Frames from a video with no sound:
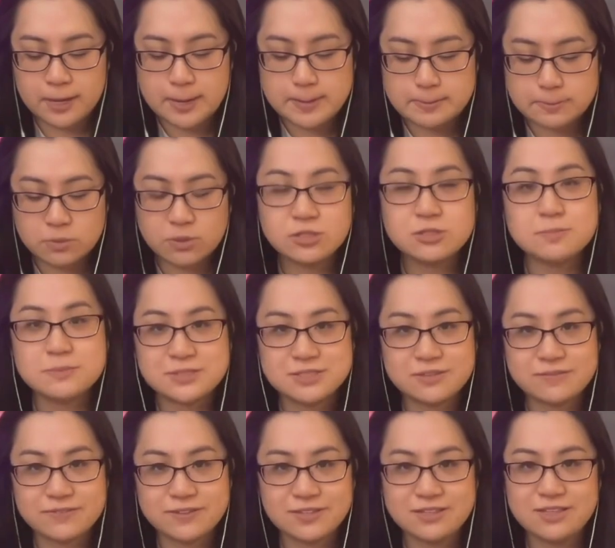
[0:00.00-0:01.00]
more
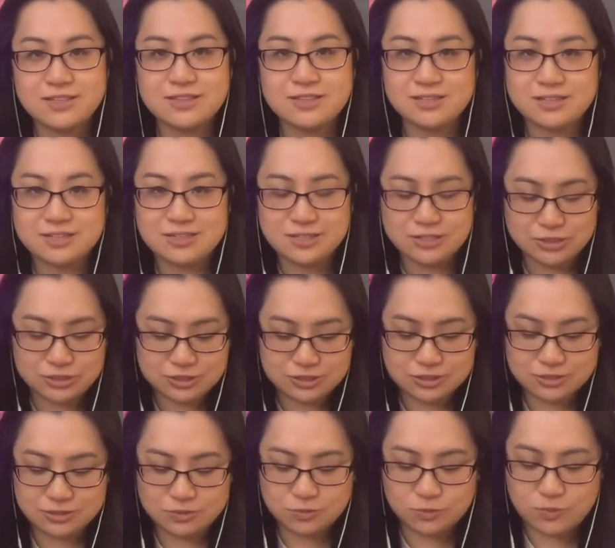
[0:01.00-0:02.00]
specifically, the
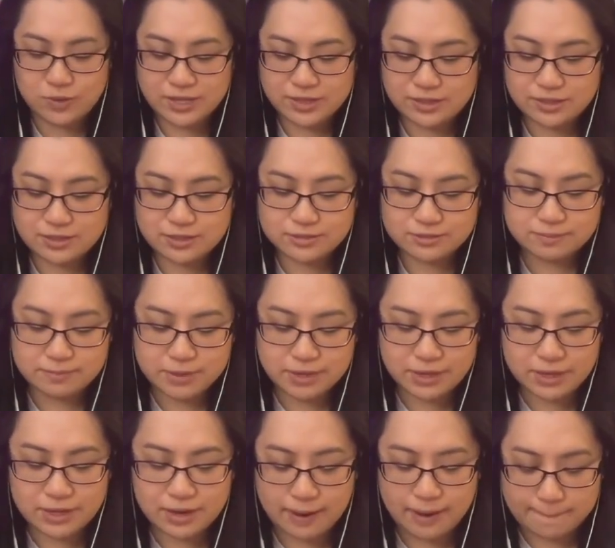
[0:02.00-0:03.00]
conditions when this
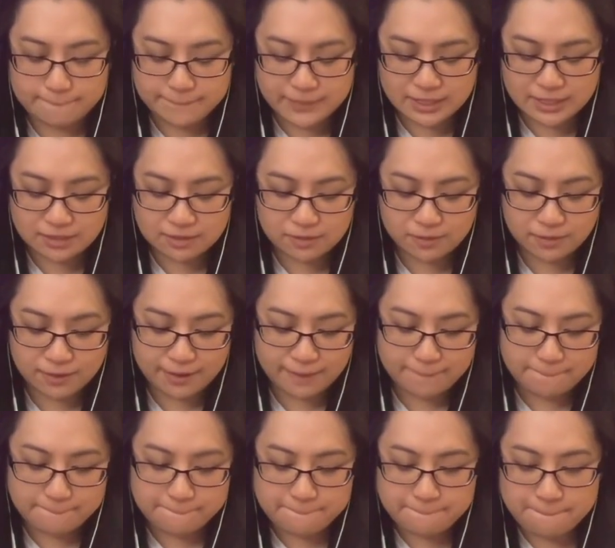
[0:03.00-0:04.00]
might happen, okay?
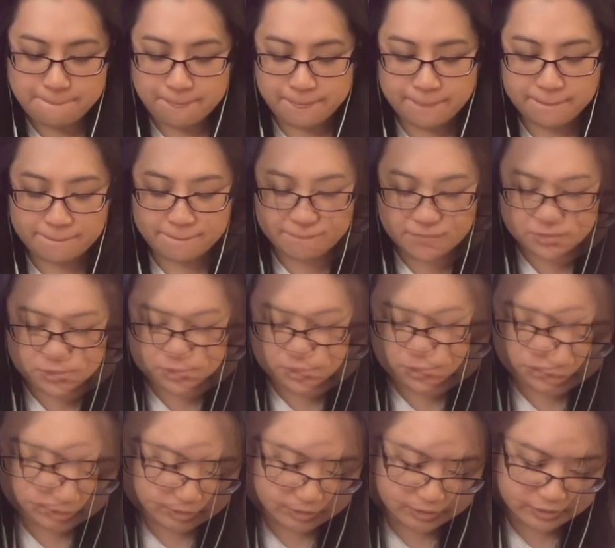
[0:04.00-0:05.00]
So
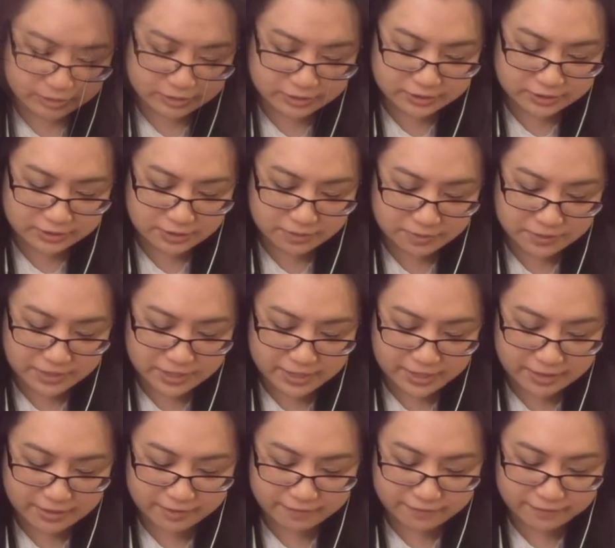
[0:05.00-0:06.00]
let's say we
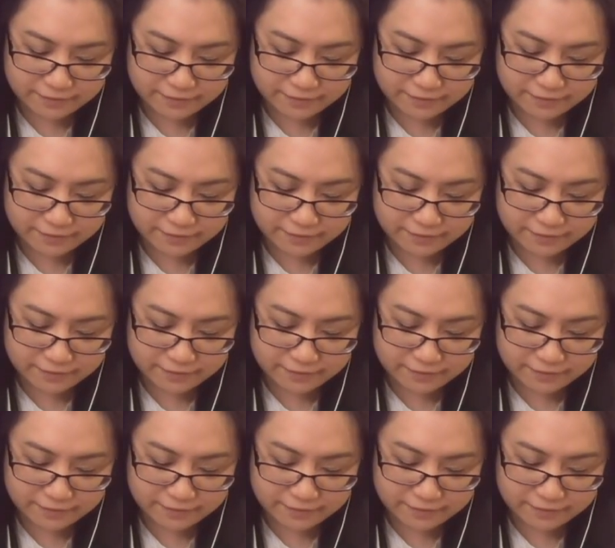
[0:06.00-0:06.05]
have,